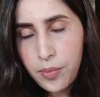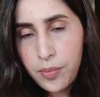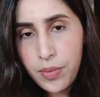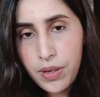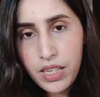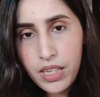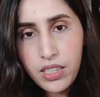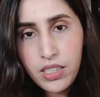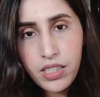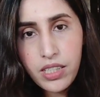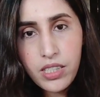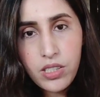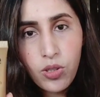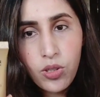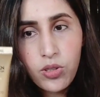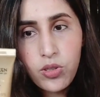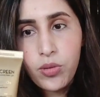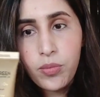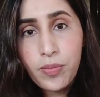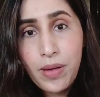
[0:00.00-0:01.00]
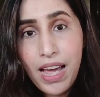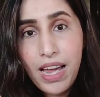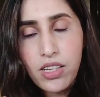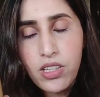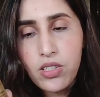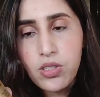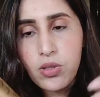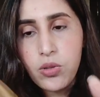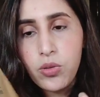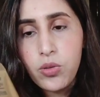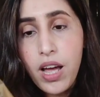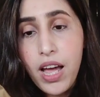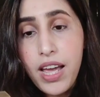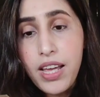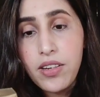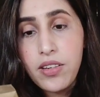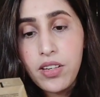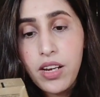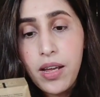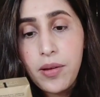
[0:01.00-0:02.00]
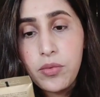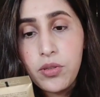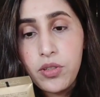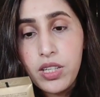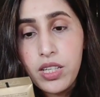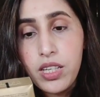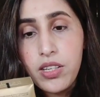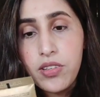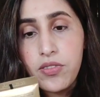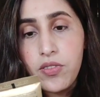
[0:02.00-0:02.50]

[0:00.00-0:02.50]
But it's also matte. So I'm really